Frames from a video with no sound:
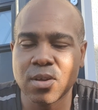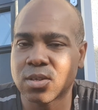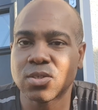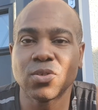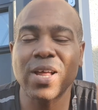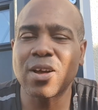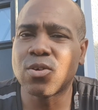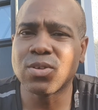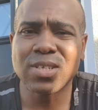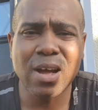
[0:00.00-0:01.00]
So that
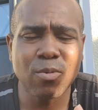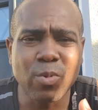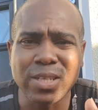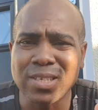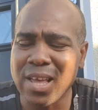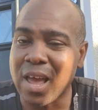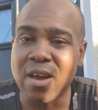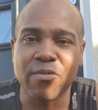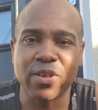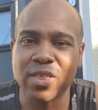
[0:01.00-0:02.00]
goes down with
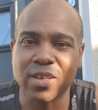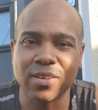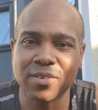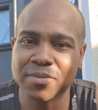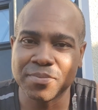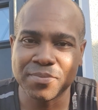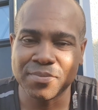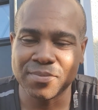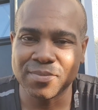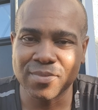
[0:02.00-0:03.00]
everything.
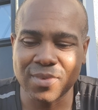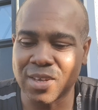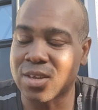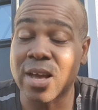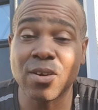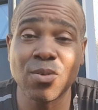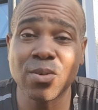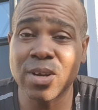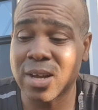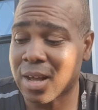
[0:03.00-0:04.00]
You can
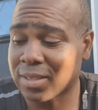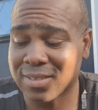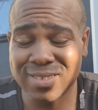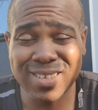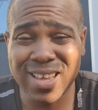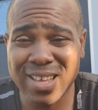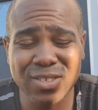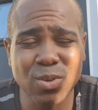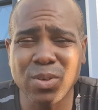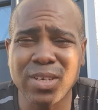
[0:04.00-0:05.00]
look at,
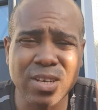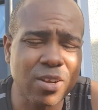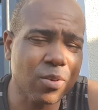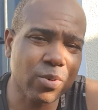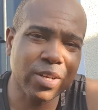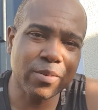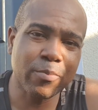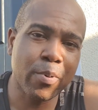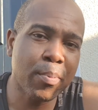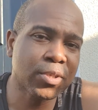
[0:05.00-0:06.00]
so the
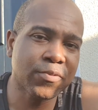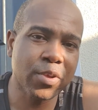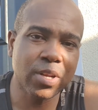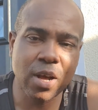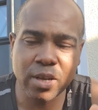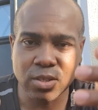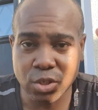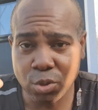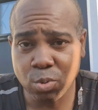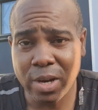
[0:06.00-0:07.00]
purpose for you now is
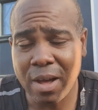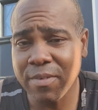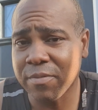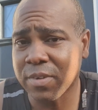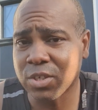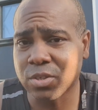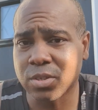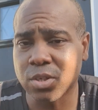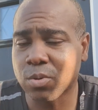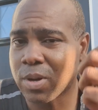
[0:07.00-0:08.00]
you would have a vision,
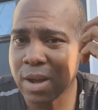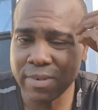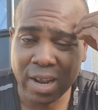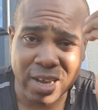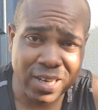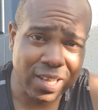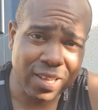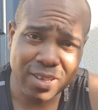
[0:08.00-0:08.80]
you will have an idea.